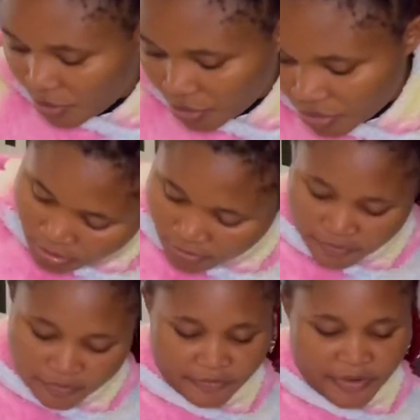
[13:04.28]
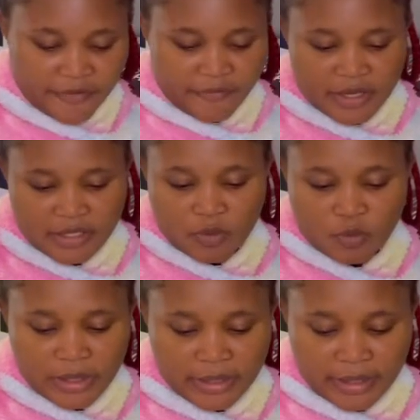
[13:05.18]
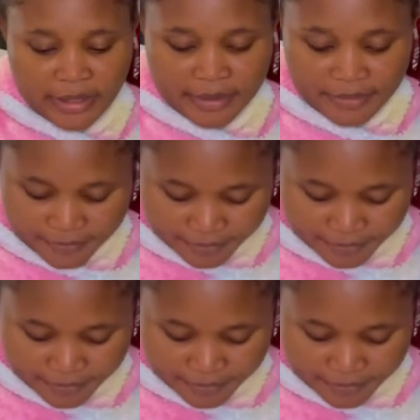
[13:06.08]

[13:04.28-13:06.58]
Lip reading: hot. 5 years and 110.